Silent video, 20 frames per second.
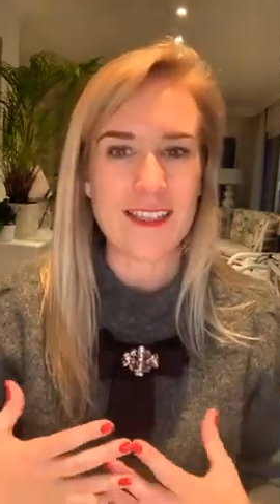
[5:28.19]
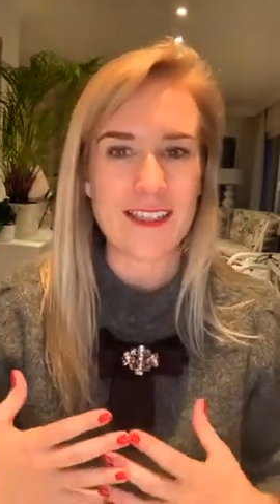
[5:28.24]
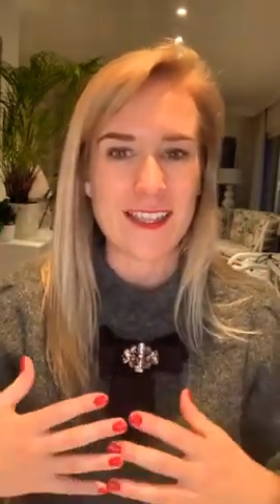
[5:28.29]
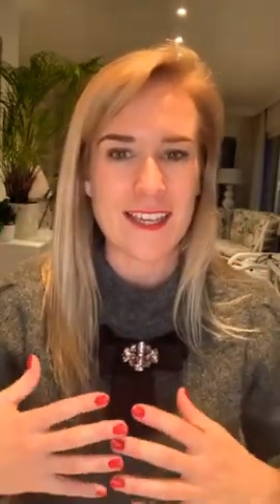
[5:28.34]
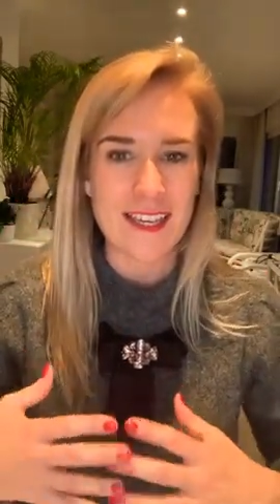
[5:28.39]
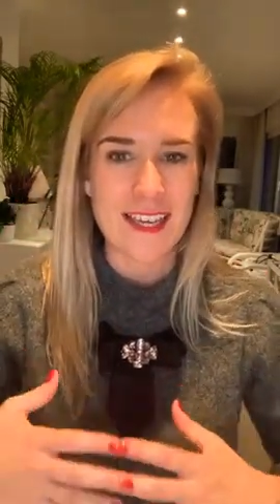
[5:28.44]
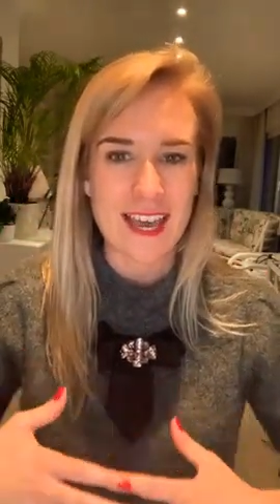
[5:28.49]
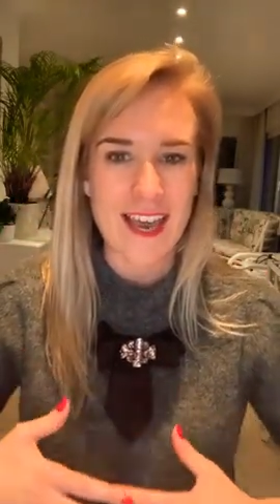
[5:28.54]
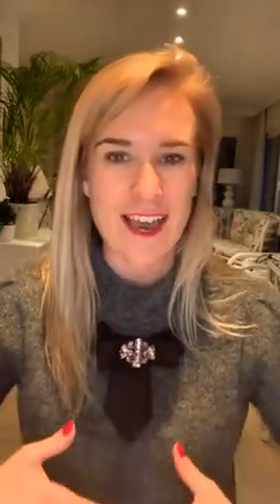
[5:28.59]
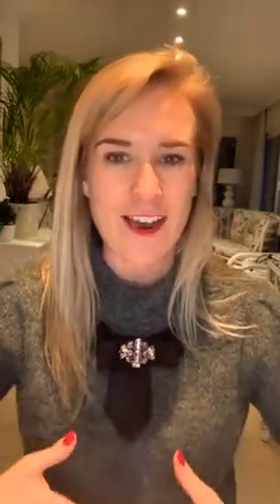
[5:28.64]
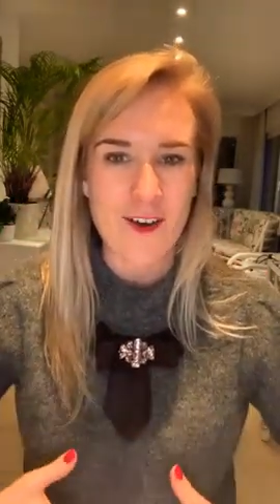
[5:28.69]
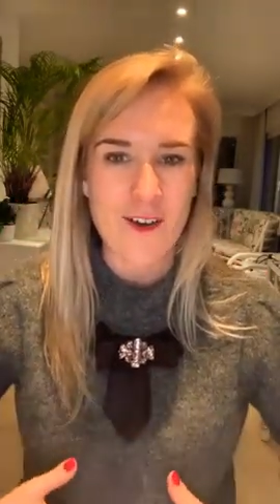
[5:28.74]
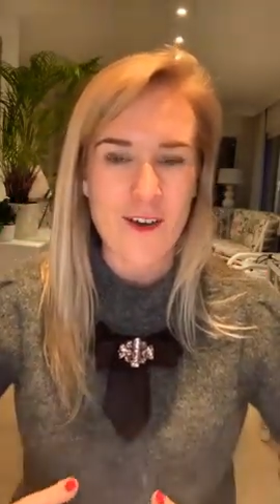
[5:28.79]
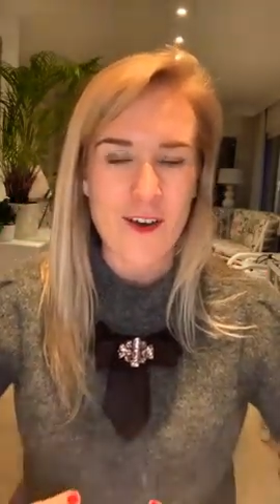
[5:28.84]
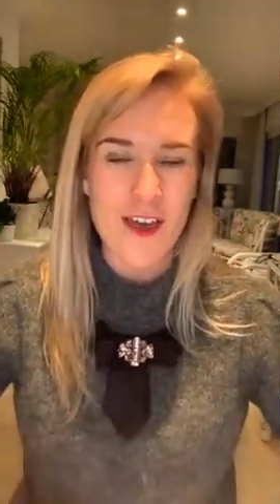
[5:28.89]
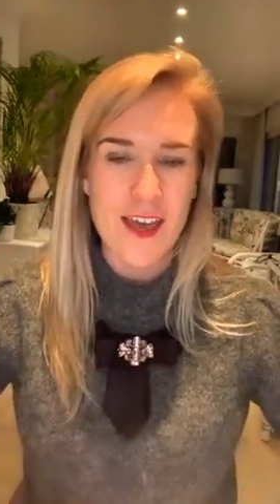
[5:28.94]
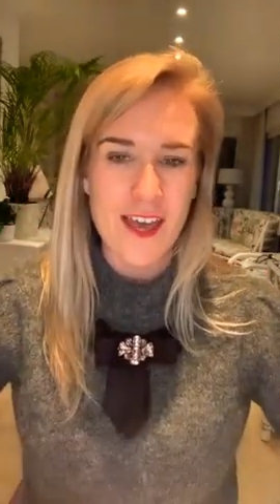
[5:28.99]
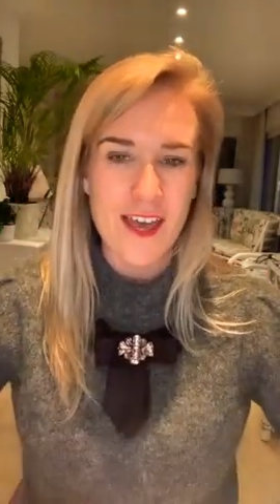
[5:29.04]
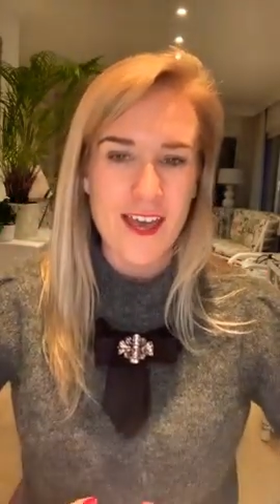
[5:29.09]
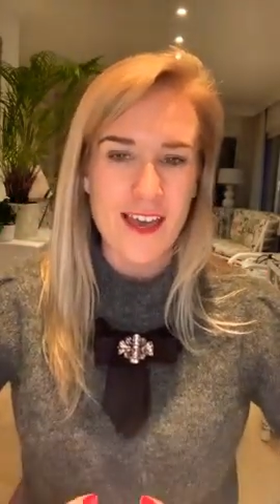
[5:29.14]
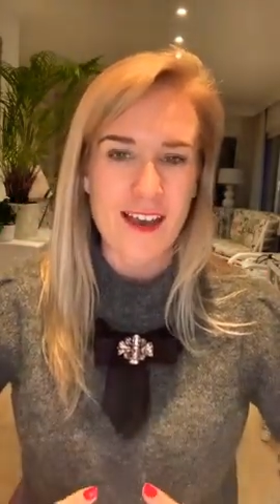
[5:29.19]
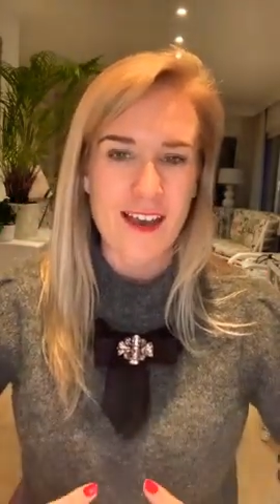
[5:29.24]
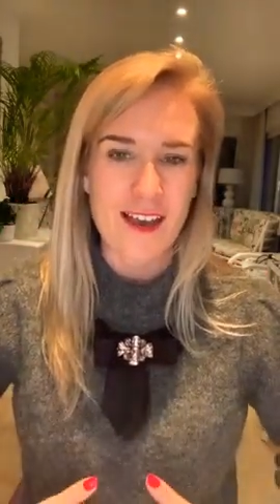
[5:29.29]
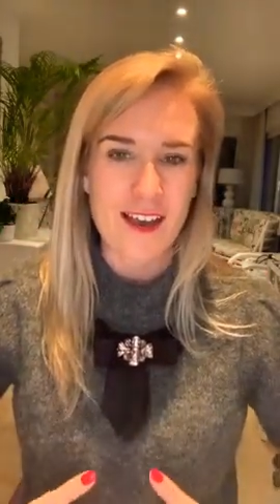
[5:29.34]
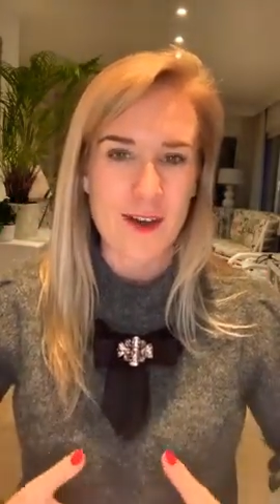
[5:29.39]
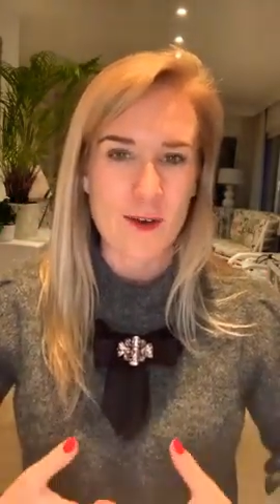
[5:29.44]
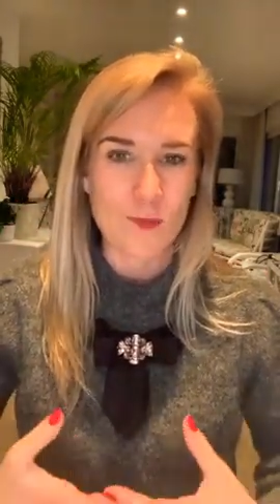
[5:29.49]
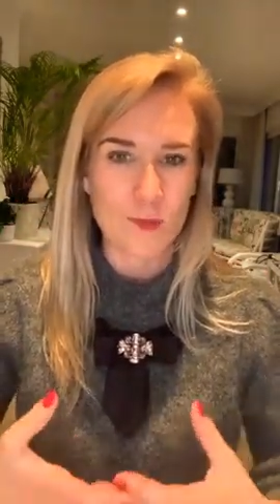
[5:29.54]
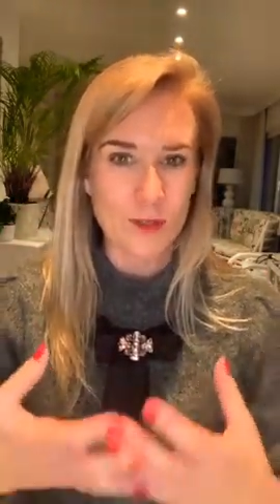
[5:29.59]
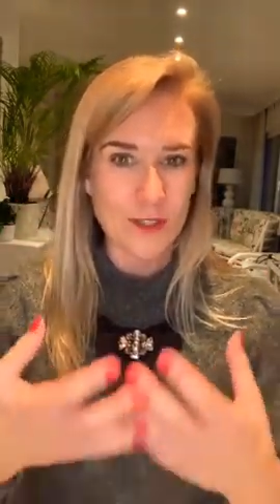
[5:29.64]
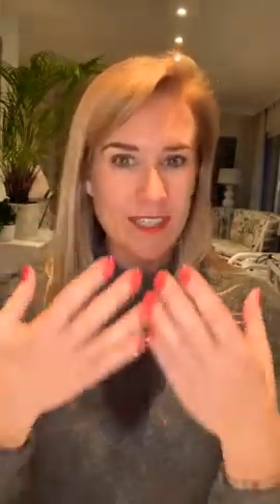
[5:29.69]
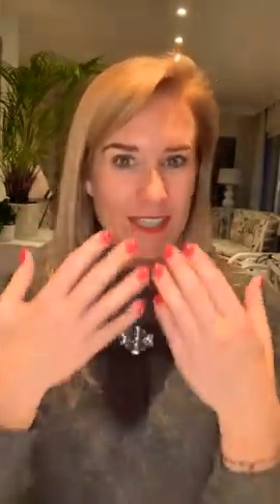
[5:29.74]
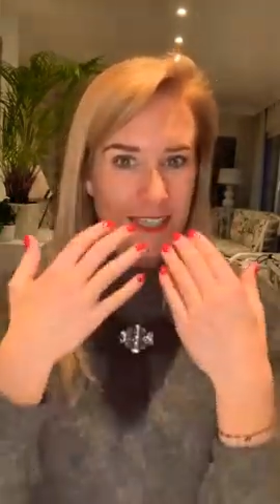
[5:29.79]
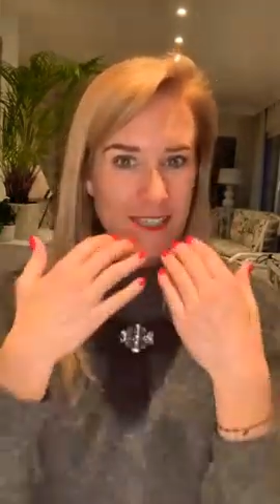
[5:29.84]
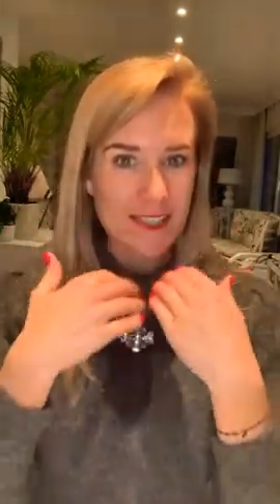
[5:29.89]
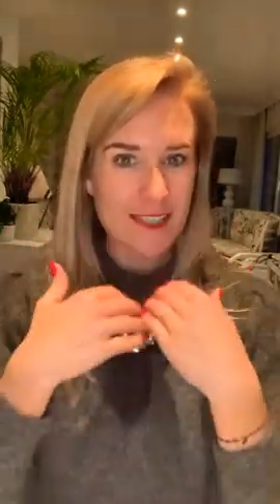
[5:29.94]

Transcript: The cow will eat